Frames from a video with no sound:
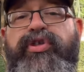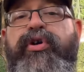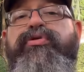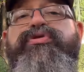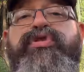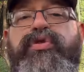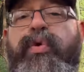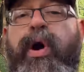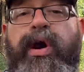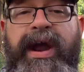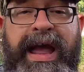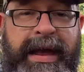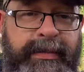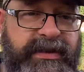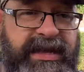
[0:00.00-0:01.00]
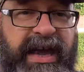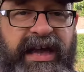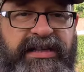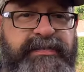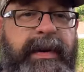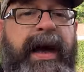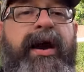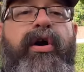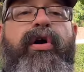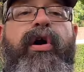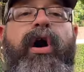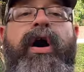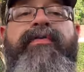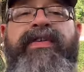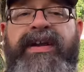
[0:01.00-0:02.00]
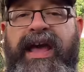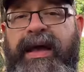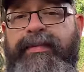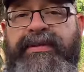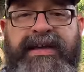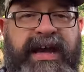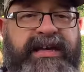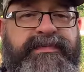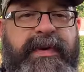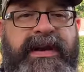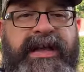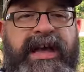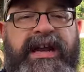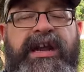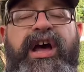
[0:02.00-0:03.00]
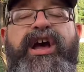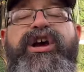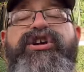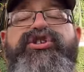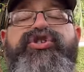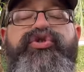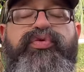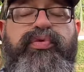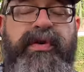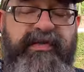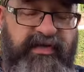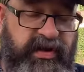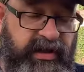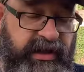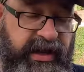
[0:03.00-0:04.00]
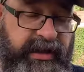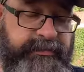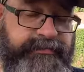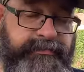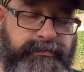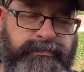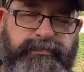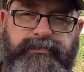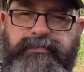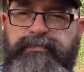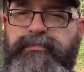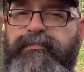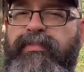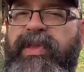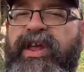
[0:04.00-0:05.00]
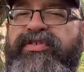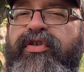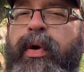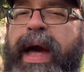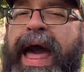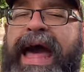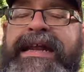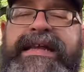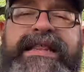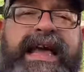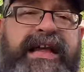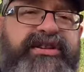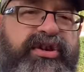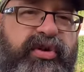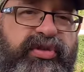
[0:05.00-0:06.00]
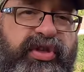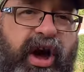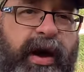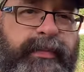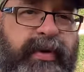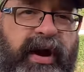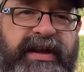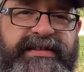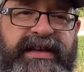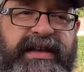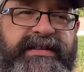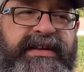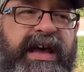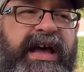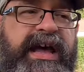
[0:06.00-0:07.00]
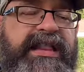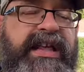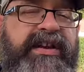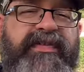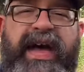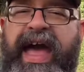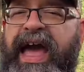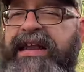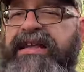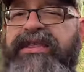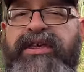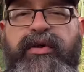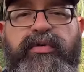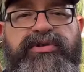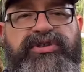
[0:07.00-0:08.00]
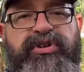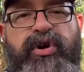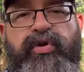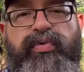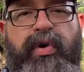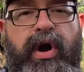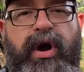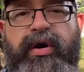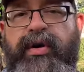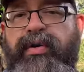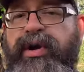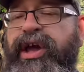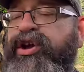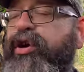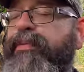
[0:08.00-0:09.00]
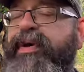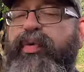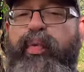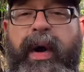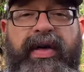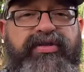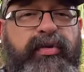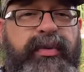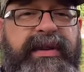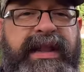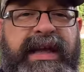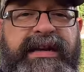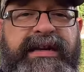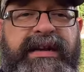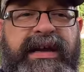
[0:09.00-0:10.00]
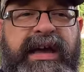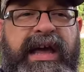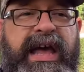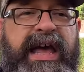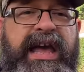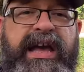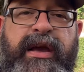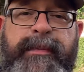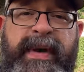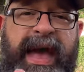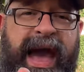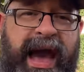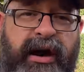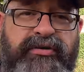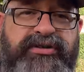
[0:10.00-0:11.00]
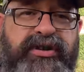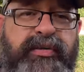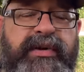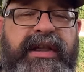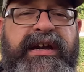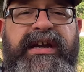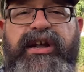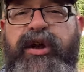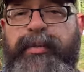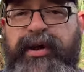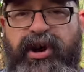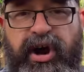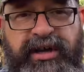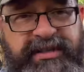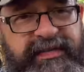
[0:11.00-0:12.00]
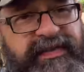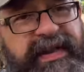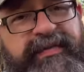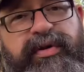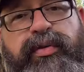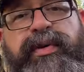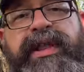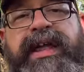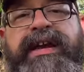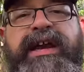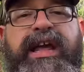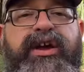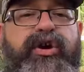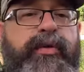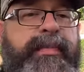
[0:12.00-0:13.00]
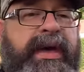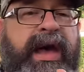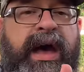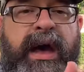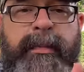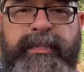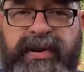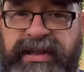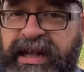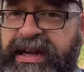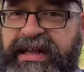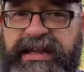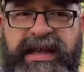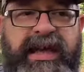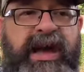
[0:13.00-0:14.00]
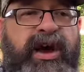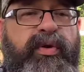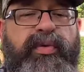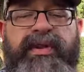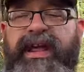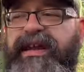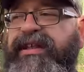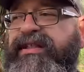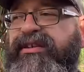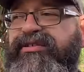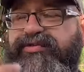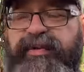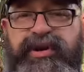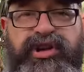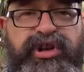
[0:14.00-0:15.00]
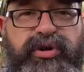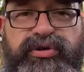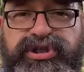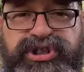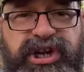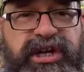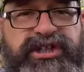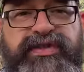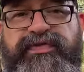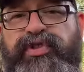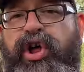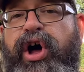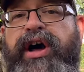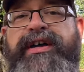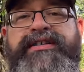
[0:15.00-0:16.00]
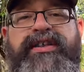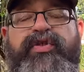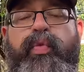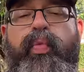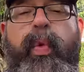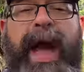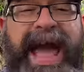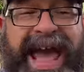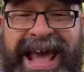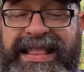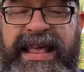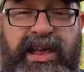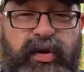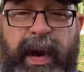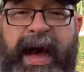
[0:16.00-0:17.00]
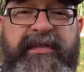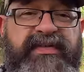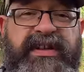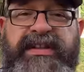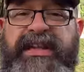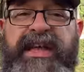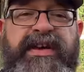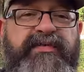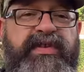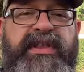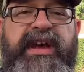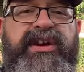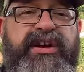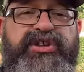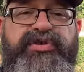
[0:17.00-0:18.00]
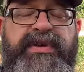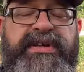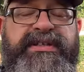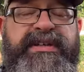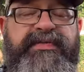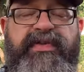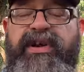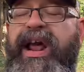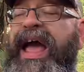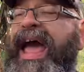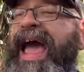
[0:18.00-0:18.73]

Those who are able to expat are often able to expat again trivially. So adding that to your thought process, that if anything was to go wrong, it could be weather related, it could be housing related, it could be cost of living related, it could be politically related, that there's been a huge change of laws and the way that you have to live in that country is different.